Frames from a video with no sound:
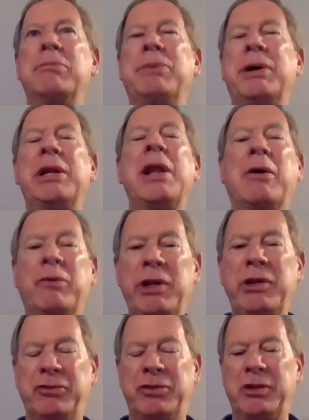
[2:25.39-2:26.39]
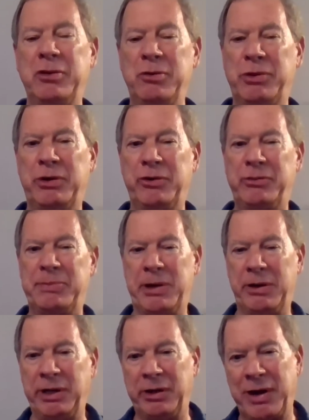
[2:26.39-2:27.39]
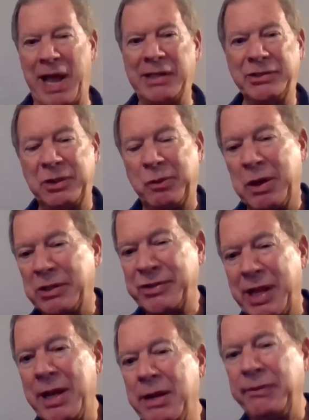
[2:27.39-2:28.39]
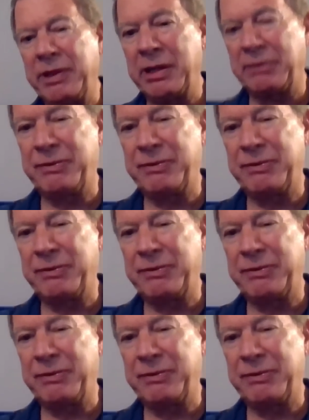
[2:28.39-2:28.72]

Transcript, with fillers: but not reach the 2/3 barrier. As it was, they didn't even get